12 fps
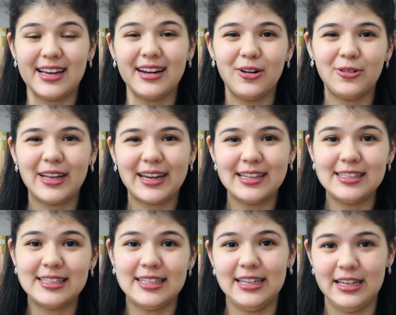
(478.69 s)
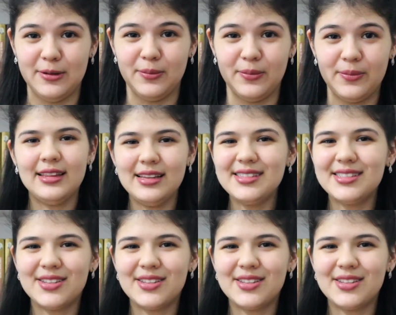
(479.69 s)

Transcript: a girl that can see him. This